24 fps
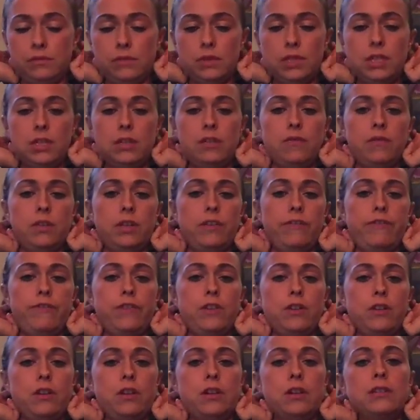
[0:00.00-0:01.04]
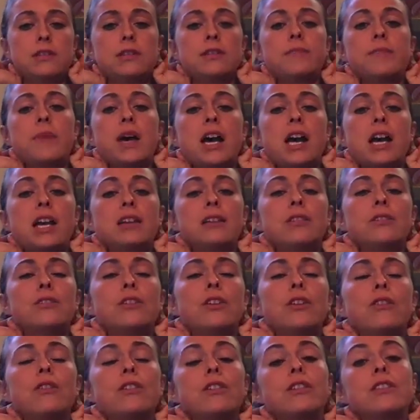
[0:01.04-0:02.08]
And when you feel a good spot, you'll
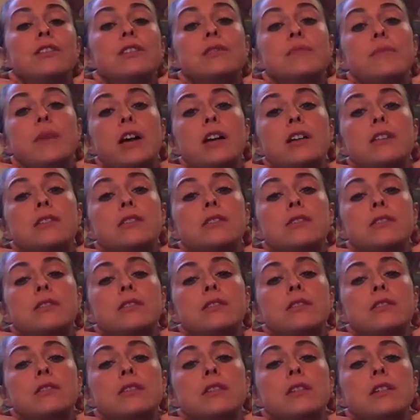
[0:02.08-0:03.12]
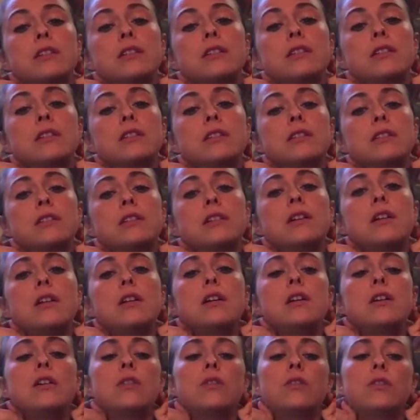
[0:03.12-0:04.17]
know the good spot, so you just kind of
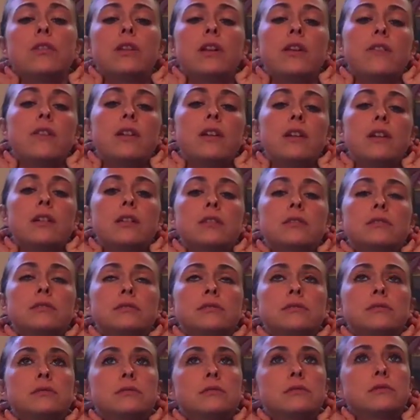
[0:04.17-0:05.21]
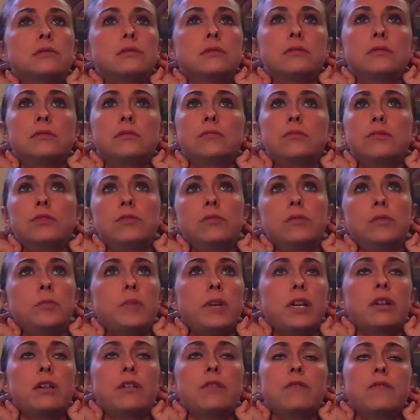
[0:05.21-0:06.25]
hold it there,
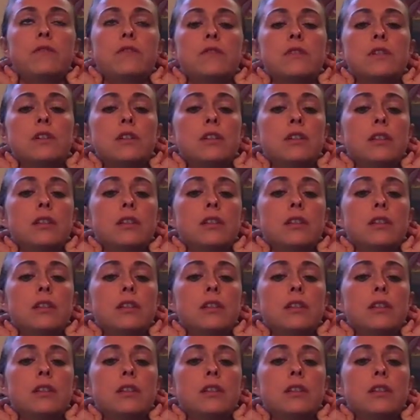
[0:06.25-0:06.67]
back and forth.